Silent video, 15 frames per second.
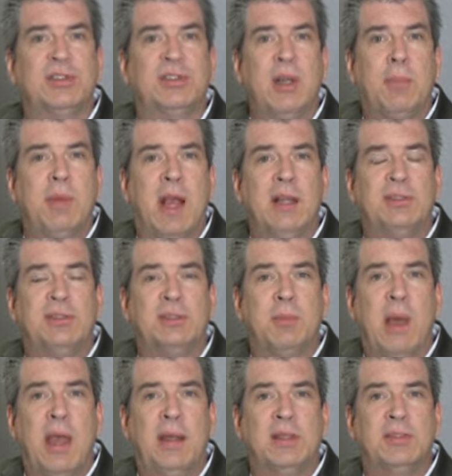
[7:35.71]
subconscious
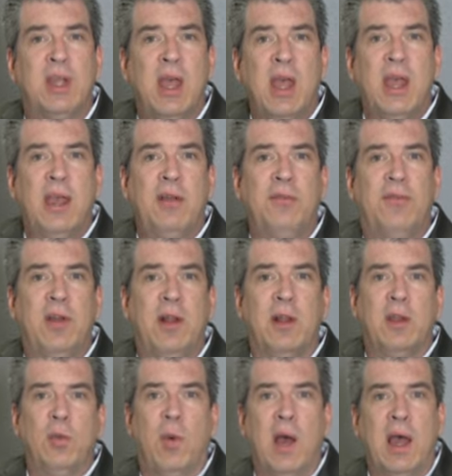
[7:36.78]
mind is
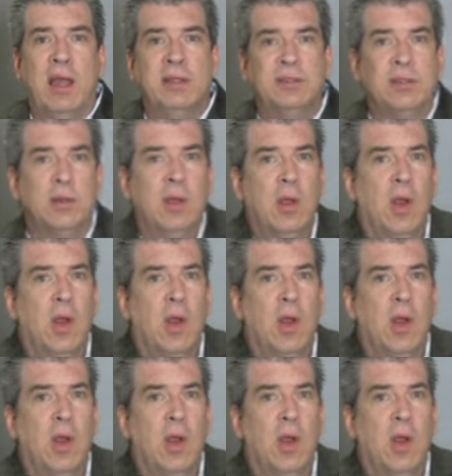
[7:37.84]
infinitely wise.